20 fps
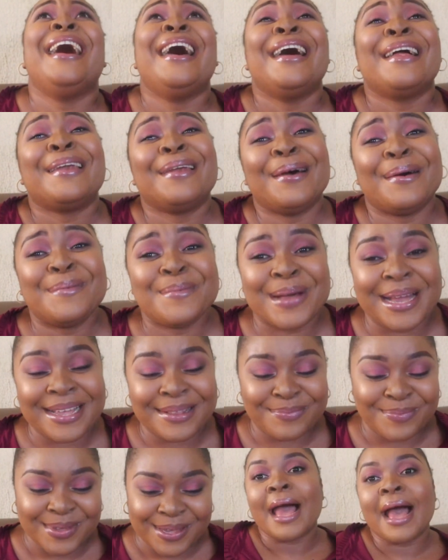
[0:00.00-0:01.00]
Don't
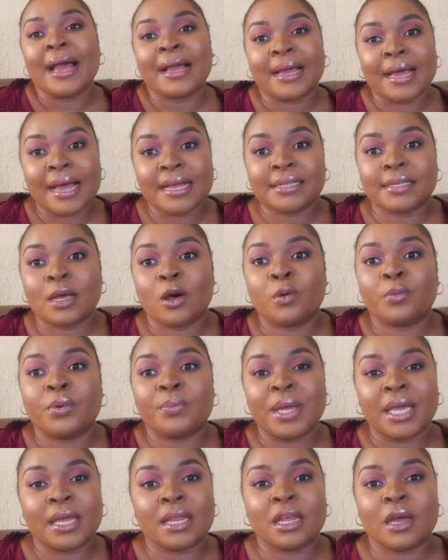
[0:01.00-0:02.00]
mind me. And guys, I'll be
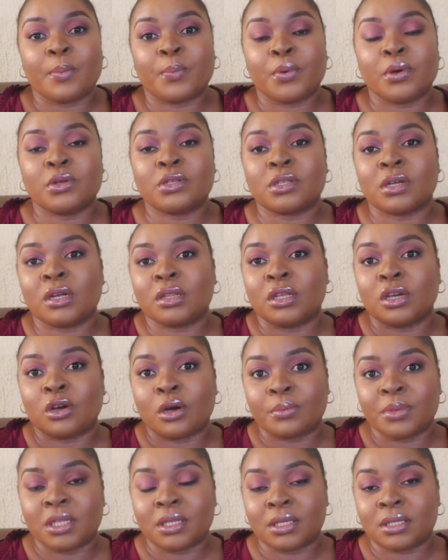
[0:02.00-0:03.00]
making a post on the
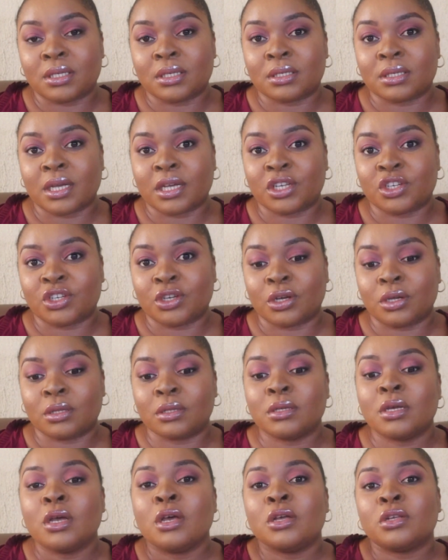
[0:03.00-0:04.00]
community
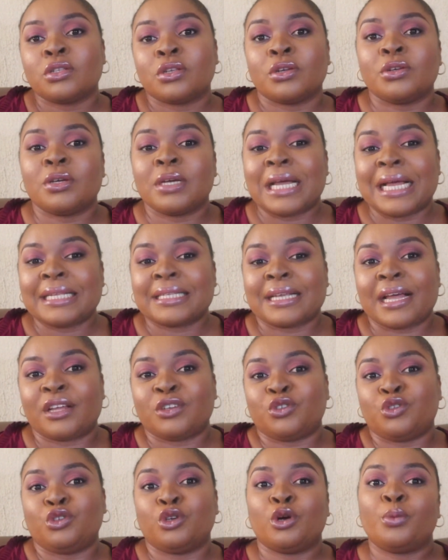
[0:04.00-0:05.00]
section, so you guys
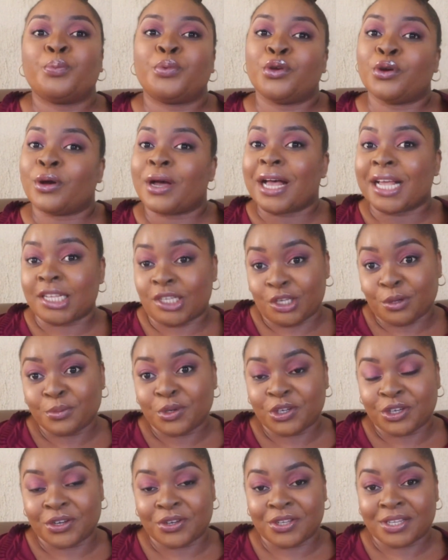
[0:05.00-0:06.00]
can drop your
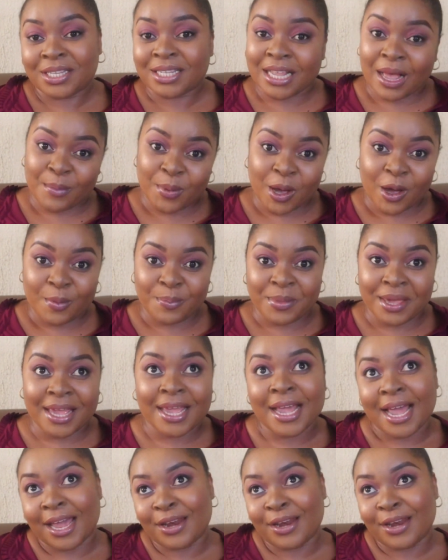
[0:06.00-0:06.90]
assumptions about me.